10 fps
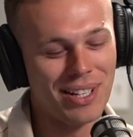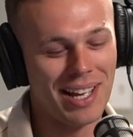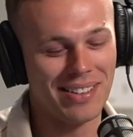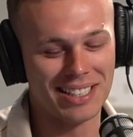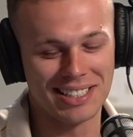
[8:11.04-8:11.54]
with
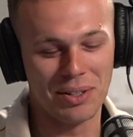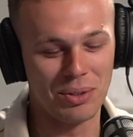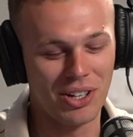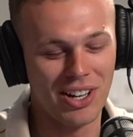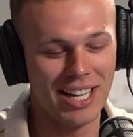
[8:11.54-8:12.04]
that being said,
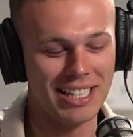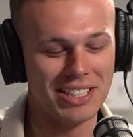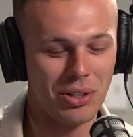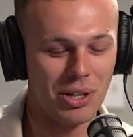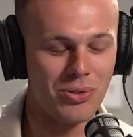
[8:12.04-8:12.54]
we'll go ahead
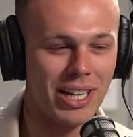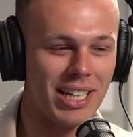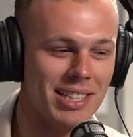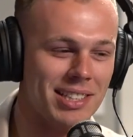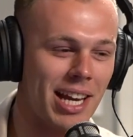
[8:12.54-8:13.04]
into our drink
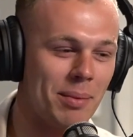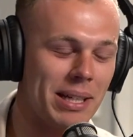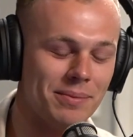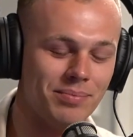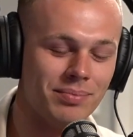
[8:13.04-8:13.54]
it in
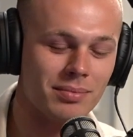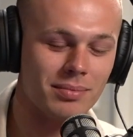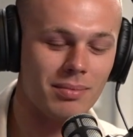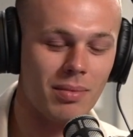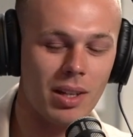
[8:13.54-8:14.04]
segment.
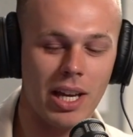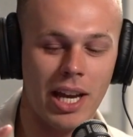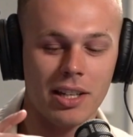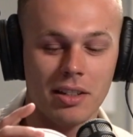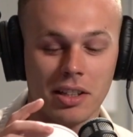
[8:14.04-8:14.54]

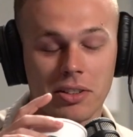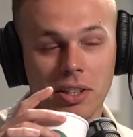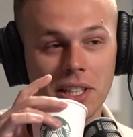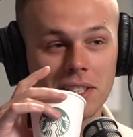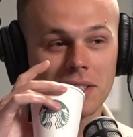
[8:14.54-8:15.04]
And
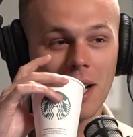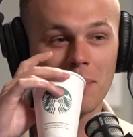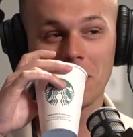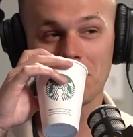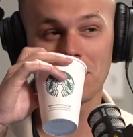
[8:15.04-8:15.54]
literally this
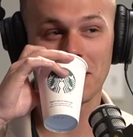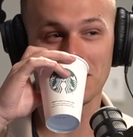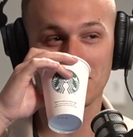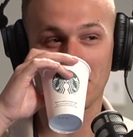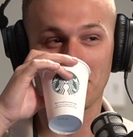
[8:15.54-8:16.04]
time in our drinking
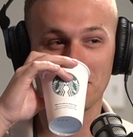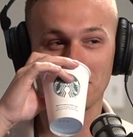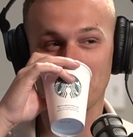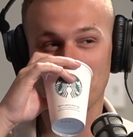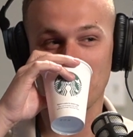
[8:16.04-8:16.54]
in segment,
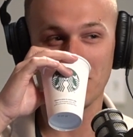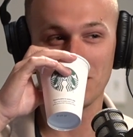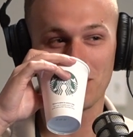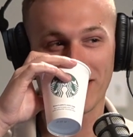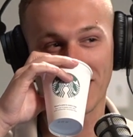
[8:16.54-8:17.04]
we will be
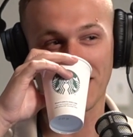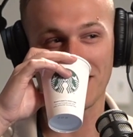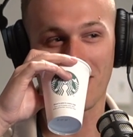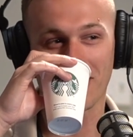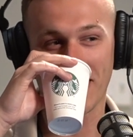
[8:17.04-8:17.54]
drinking
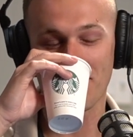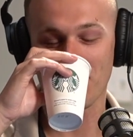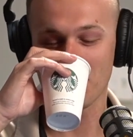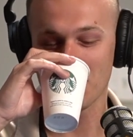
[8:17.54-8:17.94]
in our cafe